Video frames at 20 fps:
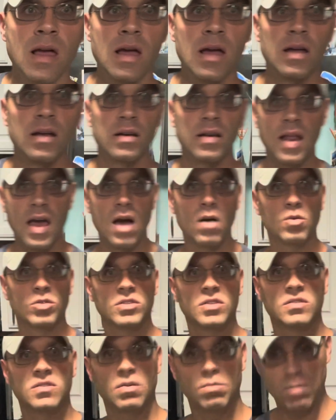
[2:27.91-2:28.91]
Now
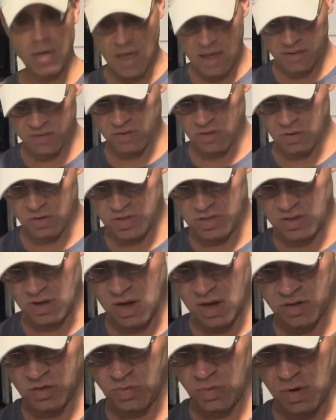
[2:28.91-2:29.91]
with the Tabasco
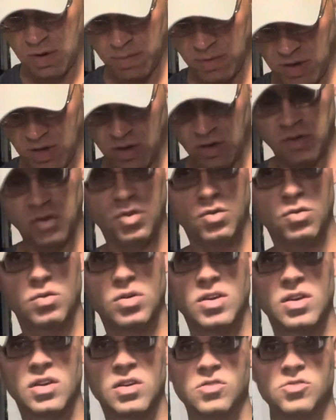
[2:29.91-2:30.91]
sauce, what I'm gonna
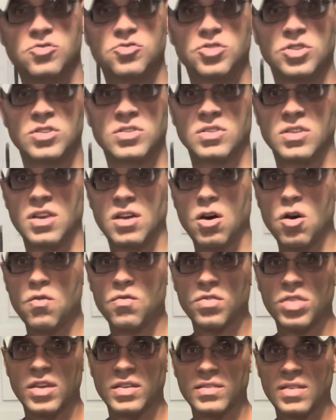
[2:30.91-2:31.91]
do is drizzle it
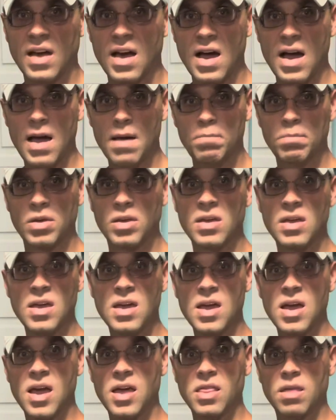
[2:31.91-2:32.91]
over the top
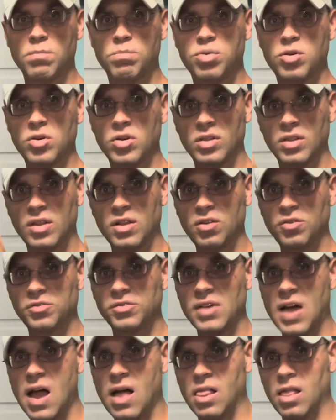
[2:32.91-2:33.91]
and then put a little
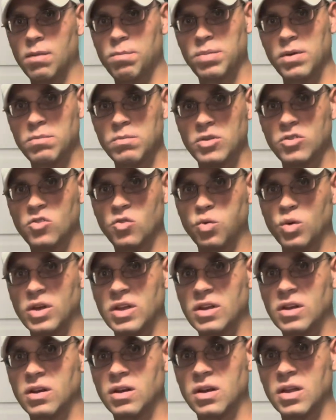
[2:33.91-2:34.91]
dollop in
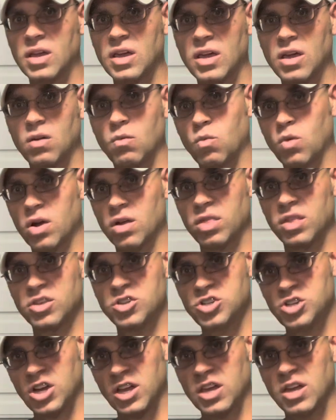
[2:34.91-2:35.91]
between where the
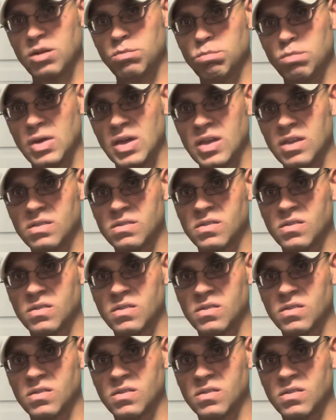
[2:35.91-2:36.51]
chicken meets.